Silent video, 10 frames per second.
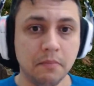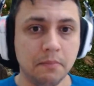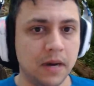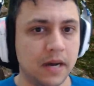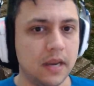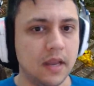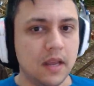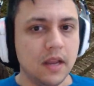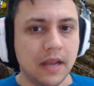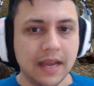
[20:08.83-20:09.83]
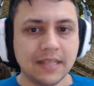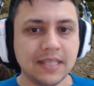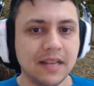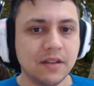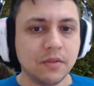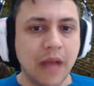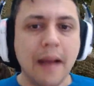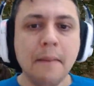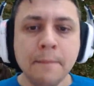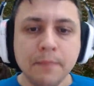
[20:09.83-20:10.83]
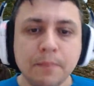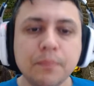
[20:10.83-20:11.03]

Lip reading: But like I said, I'm